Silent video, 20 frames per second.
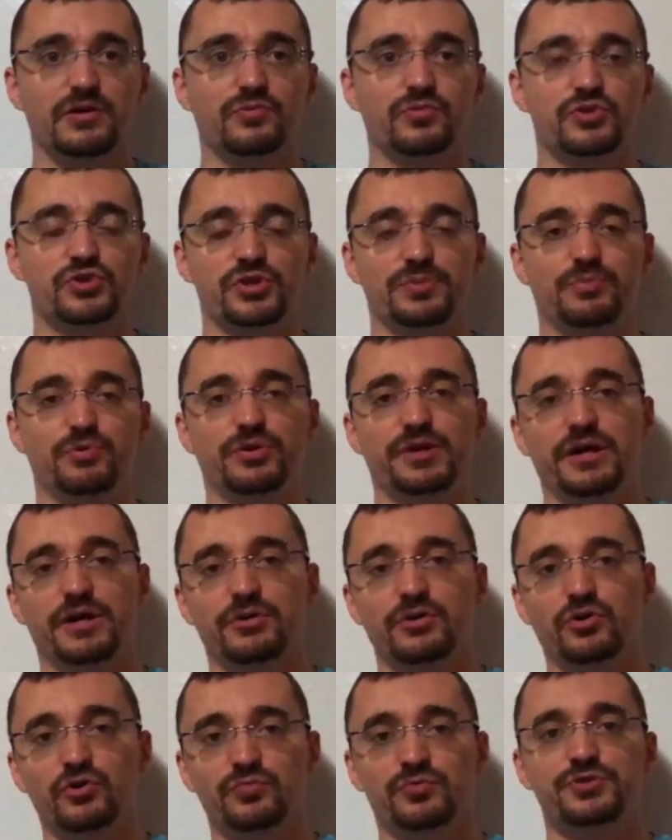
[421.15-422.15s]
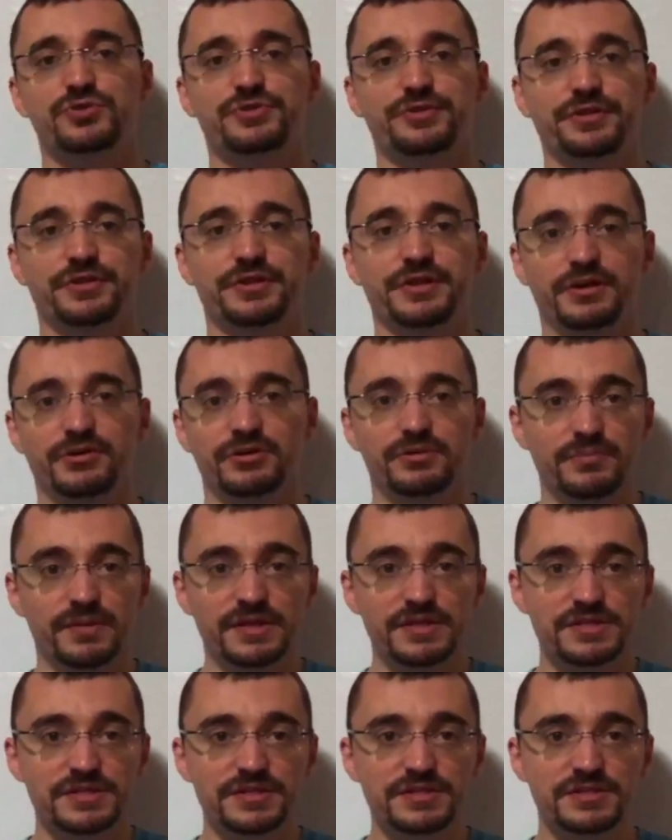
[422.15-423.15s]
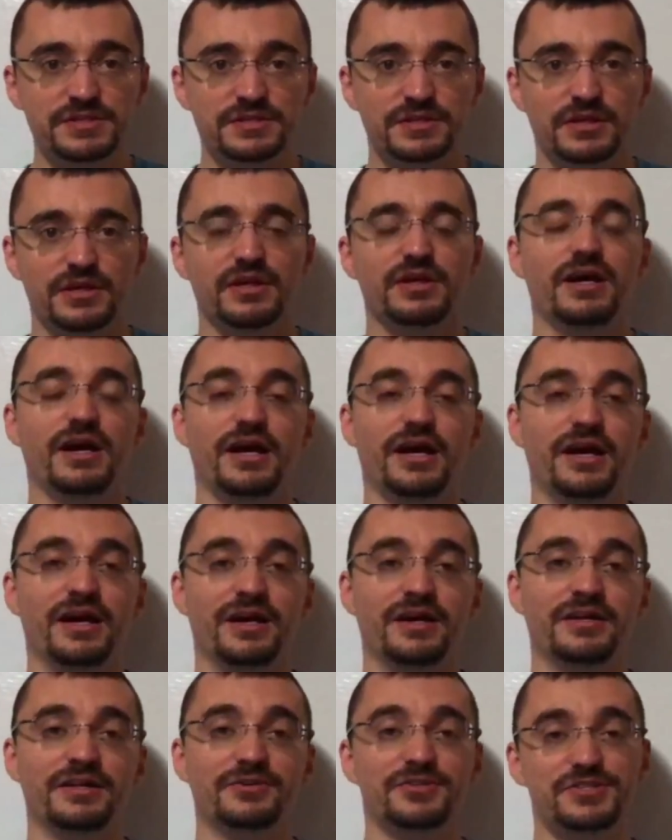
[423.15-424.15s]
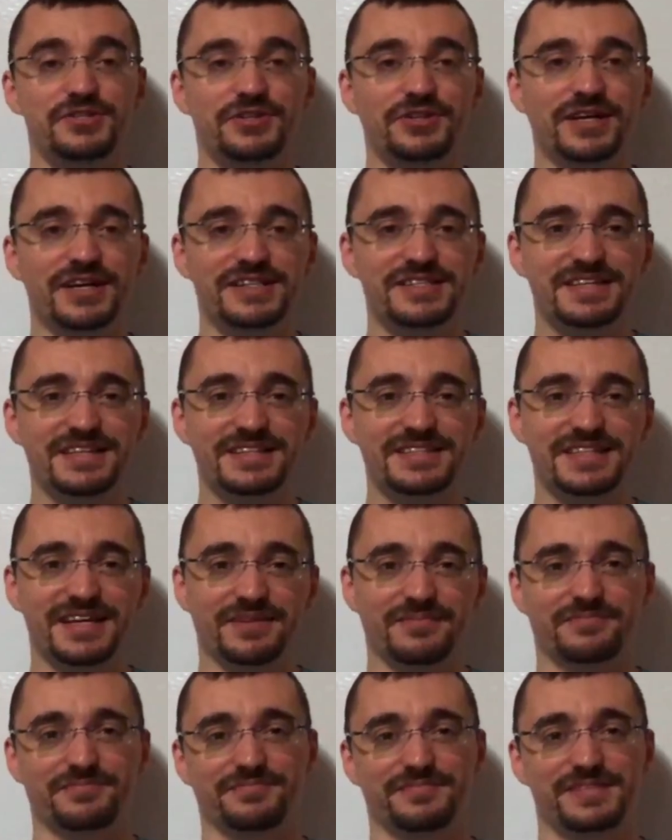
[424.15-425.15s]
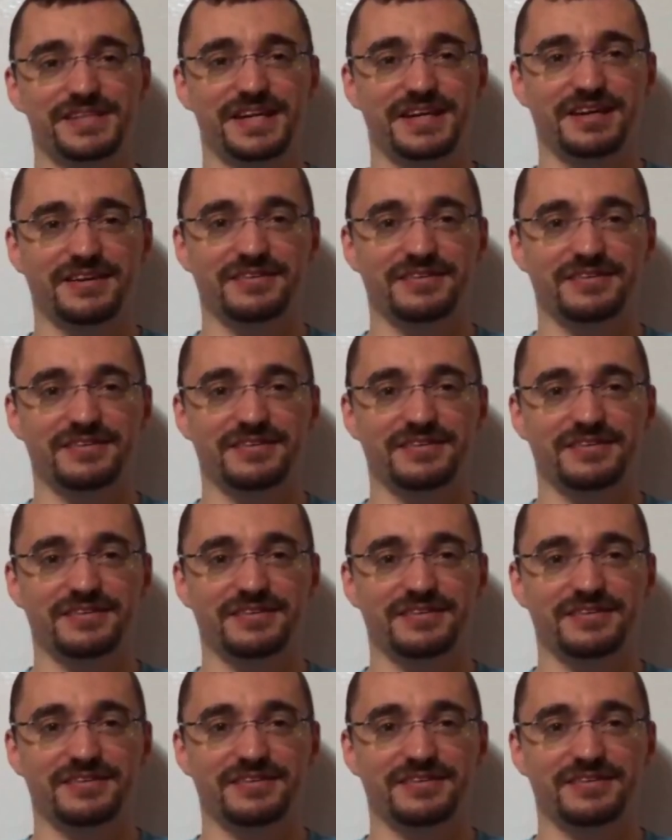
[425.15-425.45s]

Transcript: which I put out almost on a daily basis. And I'll see you guys next time. Take